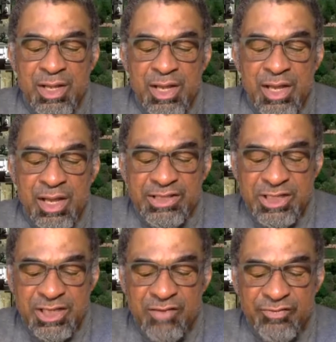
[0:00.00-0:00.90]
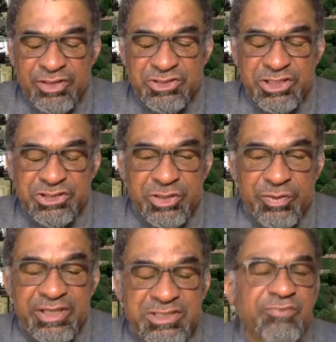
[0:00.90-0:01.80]
and it's a governance issue and
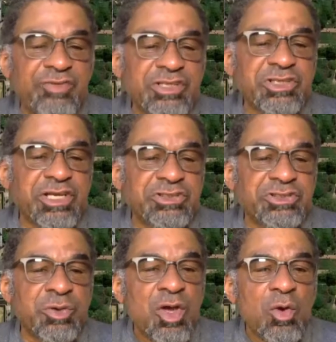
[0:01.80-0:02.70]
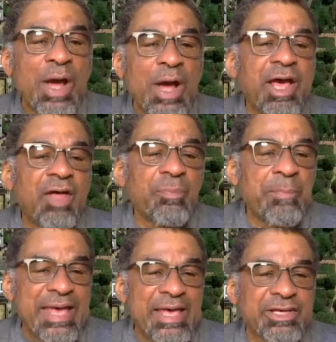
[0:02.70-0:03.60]
it's a vision issue. When are
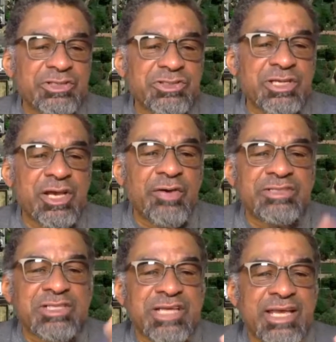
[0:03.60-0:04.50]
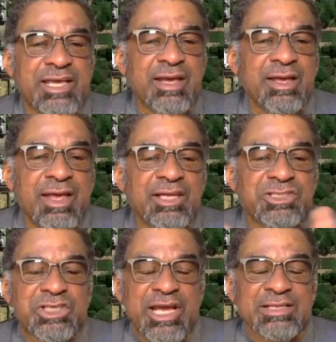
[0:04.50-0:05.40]
mayors going to take a
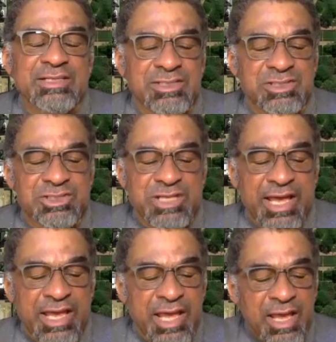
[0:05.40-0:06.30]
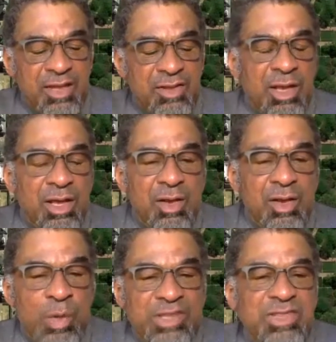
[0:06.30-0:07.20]
chance and say,
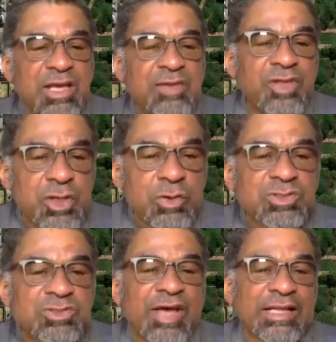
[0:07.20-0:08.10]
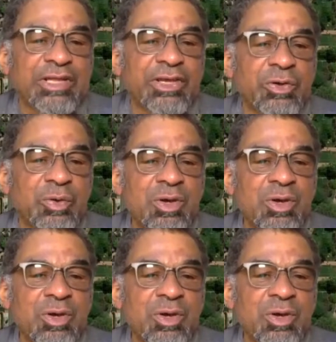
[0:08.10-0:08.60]
we think the use value